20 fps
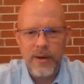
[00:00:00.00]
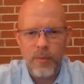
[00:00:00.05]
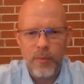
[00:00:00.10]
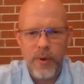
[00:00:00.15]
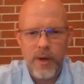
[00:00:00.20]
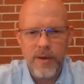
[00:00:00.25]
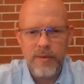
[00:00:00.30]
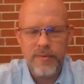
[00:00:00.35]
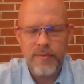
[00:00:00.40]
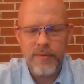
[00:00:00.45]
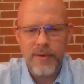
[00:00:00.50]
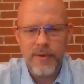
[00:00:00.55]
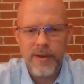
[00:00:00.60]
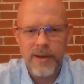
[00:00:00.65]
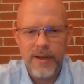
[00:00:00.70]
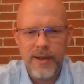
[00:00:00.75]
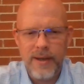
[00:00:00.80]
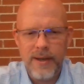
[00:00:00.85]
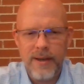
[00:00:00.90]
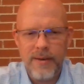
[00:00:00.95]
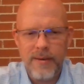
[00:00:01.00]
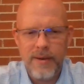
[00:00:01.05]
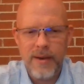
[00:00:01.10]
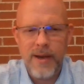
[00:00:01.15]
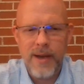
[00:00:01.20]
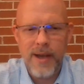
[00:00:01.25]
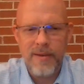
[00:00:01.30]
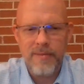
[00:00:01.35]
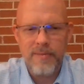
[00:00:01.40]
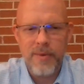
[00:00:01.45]
a wife, and
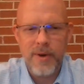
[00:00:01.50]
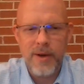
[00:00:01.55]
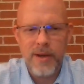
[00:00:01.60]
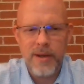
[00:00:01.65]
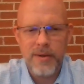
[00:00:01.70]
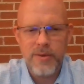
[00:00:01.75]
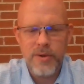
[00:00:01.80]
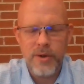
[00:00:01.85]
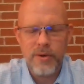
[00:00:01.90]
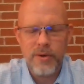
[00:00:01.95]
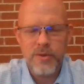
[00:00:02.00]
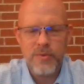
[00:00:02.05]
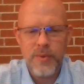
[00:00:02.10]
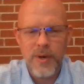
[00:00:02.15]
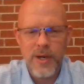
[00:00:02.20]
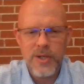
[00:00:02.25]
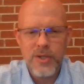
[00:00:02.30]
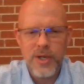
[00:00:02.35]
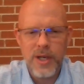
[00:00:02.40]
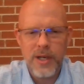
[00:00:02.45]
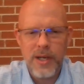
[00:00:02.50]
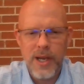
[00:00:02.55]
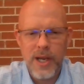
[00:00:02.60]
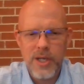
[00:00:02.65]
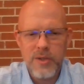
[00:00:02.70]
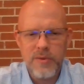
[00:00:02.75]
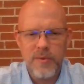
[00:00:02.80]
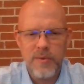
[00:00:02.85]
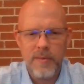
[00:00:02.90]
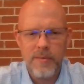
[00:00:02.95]
I have my daughters ranging in
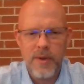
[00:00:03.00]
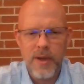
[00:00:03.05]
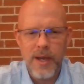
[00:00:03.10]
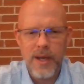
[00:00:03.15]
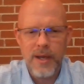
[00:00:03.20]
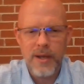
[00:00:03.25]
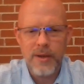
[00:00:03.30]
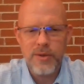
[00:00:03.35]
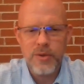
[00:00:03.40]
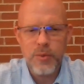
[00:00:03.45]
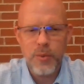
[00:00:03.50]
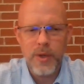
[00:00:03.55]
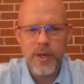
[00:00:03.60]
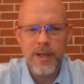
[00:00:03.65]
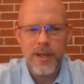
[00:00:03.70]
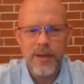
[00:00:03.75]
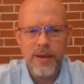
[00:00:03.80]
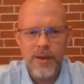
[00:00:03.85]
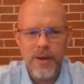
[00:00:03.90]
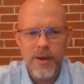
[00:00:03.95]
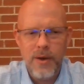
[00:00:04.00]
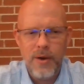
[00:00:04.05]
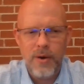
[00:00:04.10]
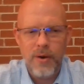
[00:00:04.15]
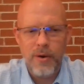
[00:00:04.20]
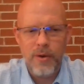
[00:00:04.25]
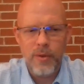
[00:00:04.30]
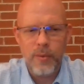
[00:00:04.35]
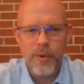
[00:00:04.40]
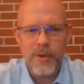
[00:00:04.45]
age from age 20
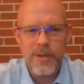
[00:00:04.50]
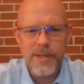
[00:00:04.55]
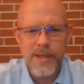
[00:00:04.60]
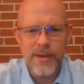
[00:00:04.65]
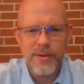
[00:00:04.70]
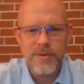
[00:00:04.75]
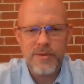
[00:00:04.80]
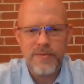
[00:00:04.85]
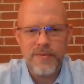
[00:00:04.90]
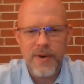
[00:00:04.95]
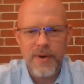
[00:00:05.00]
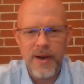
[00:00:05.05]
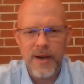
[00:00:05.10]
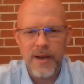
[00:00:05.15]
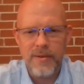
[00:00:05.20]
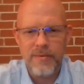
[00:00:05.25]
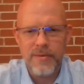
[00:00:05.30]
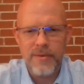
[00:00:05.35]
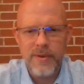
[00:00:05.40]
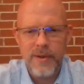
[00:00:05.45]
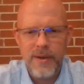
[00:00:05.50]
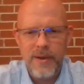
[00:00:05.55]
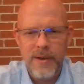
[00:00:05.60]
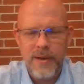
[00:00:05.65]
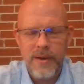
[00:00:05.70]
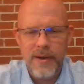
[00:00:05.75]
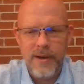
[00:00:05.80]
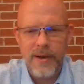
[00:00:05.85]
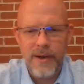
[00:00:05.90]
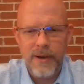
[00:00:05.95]
all the way down to 5.
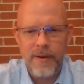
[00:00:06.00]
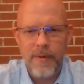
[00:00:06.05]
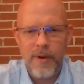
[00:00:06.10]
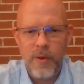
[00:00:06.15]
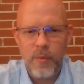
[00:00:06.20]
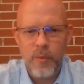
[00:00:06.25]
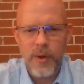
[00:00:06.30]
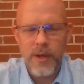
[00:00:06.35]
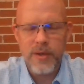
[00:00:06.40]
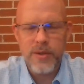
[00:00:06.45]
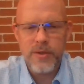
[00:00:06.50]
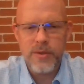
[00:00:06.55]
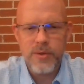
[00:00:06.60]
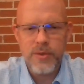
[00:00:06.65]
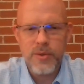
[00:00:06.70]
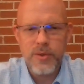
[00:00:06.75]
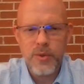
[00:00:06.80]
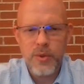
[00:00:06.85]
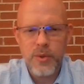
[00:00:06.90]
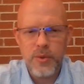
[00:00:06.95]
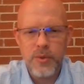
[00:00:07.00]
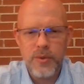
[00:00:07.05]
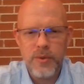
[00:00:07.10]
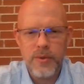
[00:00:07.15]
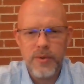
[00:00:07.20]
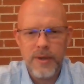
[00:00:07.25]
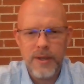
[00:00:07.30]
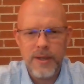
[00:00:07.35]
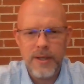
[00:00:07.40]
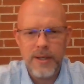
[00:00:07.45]
I went to
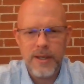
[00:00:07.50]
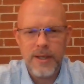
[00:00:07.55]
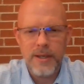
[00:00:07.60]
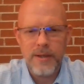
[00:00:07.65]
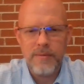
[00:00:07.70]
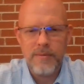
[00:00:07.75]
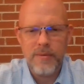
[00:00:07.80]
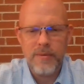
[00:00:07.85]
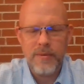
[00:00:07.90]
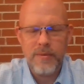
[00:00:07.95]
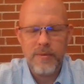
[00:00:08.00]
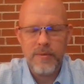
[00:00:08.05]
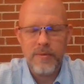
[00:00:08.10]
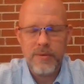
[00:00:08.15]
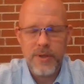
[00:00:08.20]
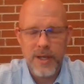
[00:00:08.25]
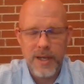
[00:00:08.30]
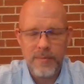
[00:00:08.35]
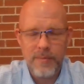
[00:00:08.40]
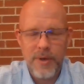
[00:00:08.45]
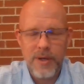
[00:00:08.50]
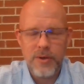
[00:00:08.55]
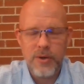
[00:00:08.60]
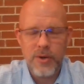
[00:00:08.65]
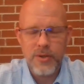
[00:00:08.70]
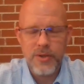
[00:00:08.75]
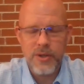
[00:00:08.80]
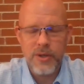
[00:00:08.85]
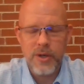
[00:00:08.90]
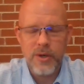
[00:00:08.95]
school to get my
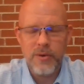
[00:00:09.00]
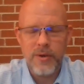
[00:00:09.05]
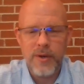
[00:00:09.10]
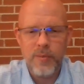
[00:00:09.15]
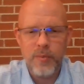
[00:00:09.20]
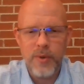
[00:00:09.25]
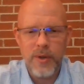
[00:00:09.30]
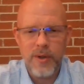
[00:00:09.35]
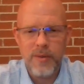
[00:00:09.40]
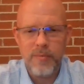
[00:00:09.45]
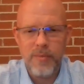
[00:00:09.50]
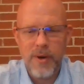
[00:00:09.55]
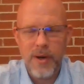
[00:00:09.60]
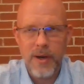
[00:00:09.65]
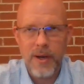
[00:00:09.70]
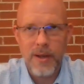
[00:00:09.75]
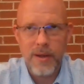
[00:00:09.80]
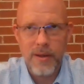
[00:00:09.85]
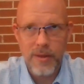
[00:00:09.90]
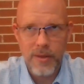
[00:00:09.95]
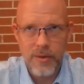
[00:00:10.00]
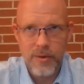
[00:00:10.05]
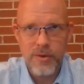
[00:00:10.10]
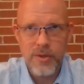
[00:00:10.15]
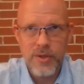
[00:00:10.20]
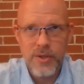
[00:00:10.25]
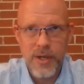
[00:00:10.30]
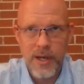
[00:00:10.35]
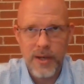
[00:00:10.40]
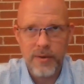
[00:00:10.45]
nursing degree with my
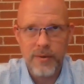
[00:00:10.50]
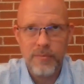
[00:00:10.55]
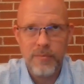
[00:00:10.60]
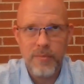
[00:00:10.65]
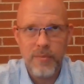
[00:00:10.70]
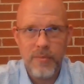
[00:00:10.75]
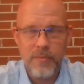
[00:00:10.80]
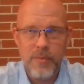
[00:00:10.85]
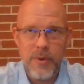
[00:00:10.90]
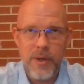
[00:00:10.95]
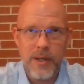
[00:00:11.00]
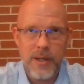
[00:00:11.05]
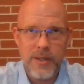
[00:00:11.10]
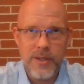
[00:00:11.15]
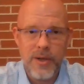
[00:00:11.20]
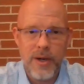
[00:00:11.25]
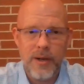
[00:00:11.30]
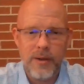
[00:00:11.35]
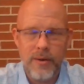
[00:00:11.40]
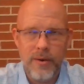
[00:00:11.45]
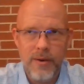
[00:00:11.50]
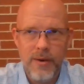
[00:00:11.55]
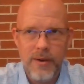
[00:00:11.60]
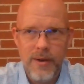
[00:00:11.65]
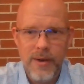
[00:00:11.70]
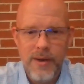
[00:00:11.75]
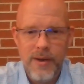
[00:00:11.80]
third child being a toddler,